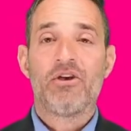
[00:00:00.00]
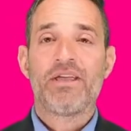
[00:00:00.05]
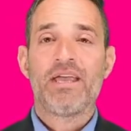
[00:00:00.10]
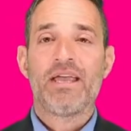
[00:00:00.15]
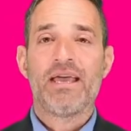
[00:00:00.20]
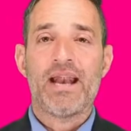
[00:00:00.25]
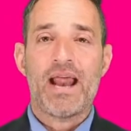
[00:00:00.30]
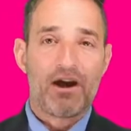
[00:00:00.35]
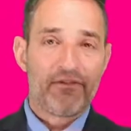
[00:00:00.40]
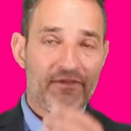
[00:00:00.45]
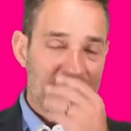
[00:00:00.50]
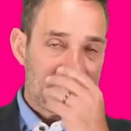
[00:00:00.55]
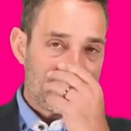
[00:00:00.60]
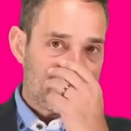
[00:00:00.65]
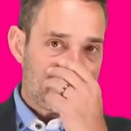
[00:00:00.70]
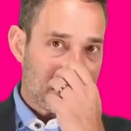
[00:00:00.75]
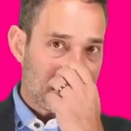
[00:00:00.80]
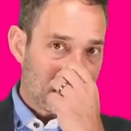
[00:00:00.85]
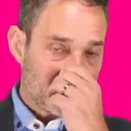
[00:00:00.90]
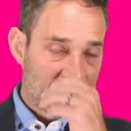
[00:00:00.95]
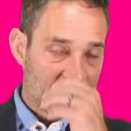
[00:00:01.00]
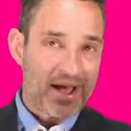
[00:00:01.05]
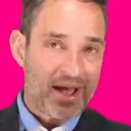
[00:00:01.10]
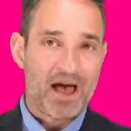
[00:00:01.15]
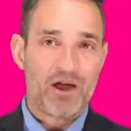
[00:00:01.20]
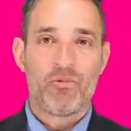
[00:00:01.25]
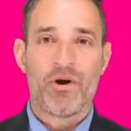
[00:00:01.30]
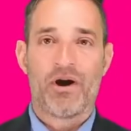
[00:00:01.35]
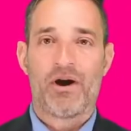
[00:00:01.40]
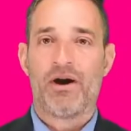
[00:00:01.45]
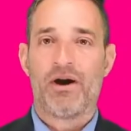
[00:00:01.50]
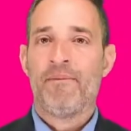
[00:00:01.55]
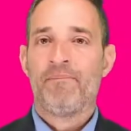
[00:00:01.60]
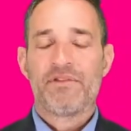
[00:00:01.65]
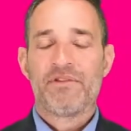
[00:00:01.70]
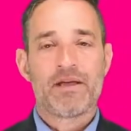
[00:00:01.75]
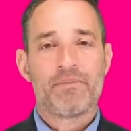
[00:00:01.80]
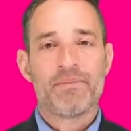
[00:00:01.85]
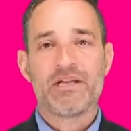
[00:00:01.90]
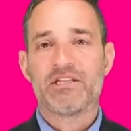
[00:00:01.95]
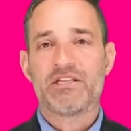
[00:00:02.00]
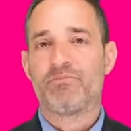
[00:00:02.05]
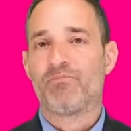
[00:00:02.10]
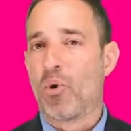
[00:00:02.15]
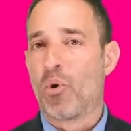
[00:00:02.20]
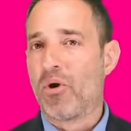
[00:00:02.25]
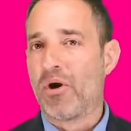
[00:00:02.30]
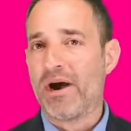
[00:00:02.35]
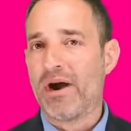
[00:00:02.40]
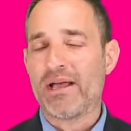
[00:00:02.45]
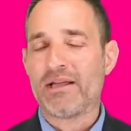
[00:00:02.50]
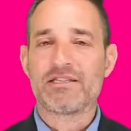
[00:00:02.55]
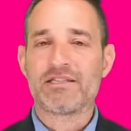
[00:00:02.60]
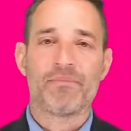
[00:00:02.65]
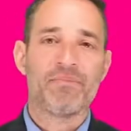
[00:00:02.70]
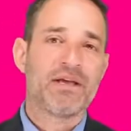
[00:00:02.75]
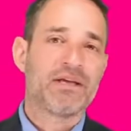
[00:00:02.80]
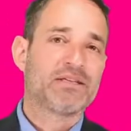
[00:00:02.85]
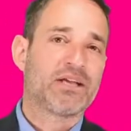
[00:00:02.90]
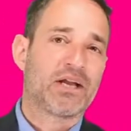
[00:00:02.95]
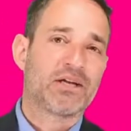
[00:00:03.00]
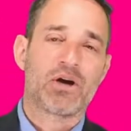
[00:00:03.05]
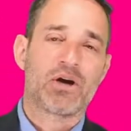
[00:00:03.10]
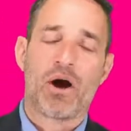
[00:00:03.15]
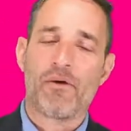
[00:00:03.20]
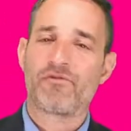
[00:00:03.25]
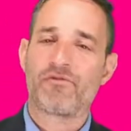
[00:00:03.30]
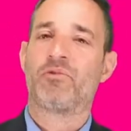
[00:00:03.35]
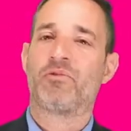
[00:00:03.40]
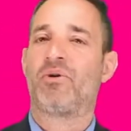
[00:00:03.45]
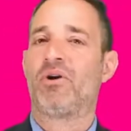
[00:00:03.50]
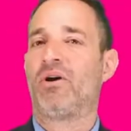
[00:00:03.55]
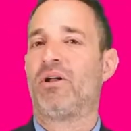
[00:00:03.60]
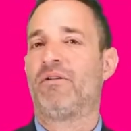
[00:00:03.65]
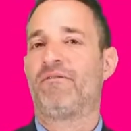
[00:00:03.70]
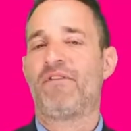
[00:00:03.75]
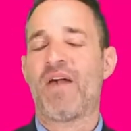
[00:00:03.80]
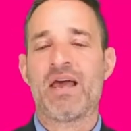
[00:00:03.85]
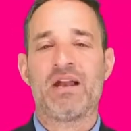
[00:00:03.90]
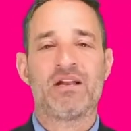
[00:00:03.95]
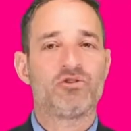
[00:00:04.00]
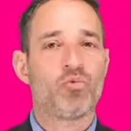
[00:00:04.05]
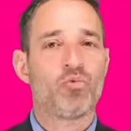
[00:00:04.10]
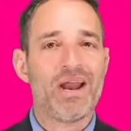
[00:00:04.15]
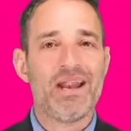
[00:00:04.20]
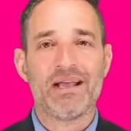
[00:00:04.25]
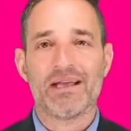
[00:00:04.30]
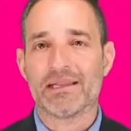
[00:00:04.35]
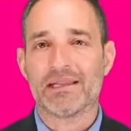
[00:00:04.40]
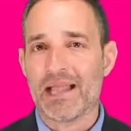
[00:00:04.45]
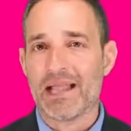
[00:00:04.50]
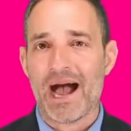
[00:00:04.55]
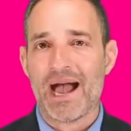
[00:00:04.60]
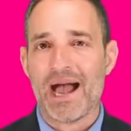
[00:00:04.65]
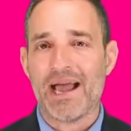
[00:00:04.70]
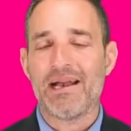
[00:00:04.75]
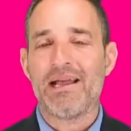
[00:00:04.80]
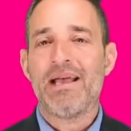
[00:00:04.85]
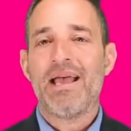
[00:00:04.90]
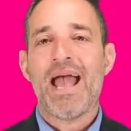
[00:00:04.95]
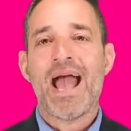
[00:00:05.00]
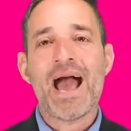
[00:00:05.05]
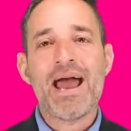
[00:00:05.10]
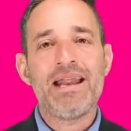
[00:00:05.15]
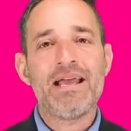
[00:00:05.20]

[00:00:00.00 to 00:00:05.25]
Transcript: looking at every single spot where something is boring, something is uncomfortable, a fan is waiting in line,